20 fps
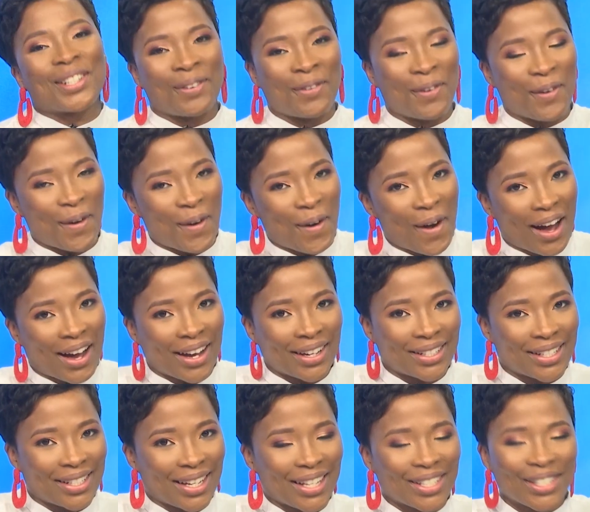for
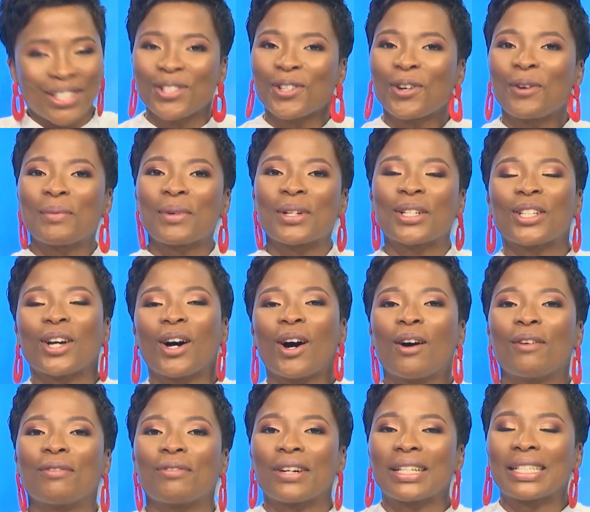today's installment
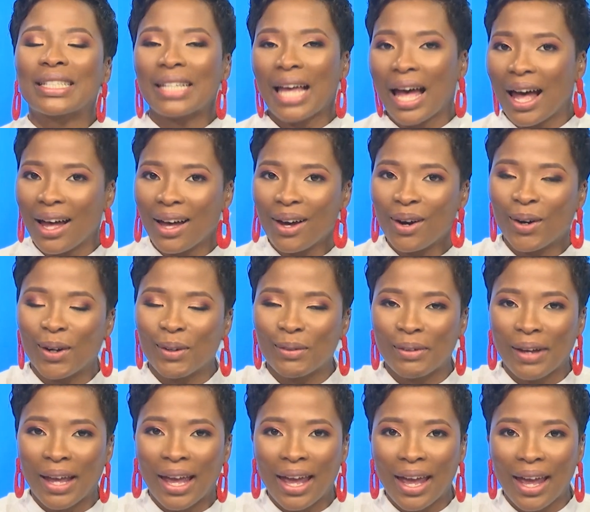of Ta
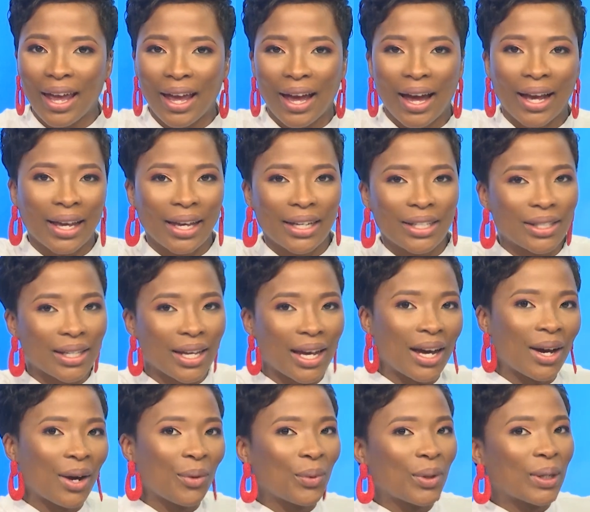Off Air. I guess
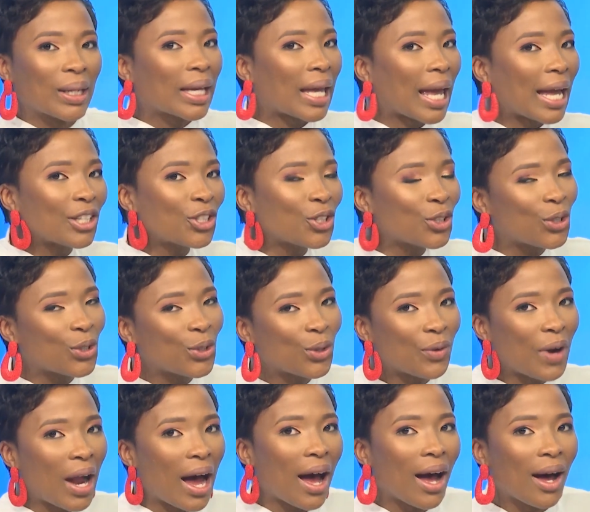we'll catch you
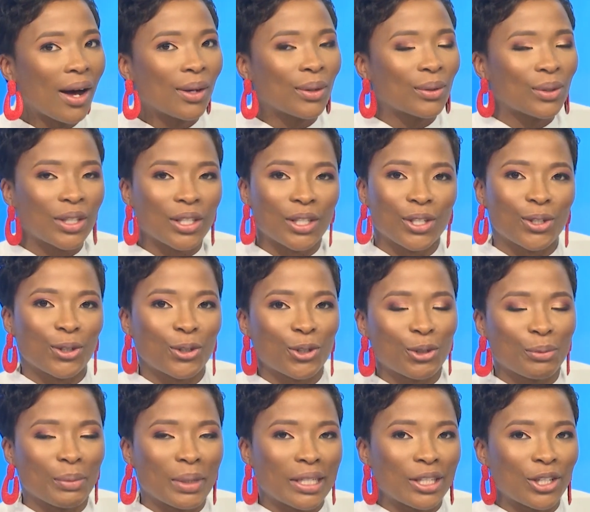around the
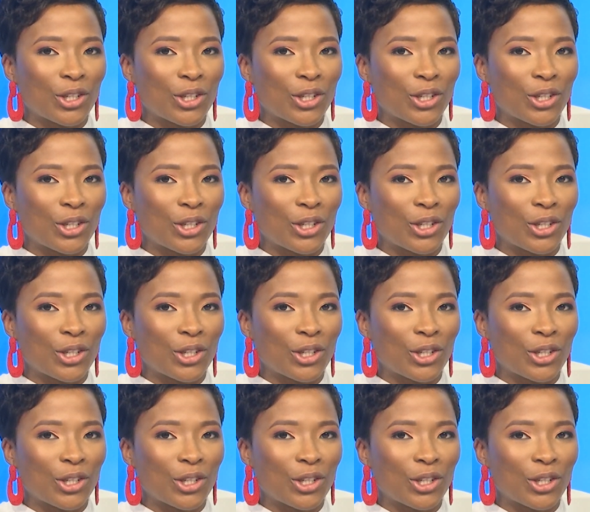social media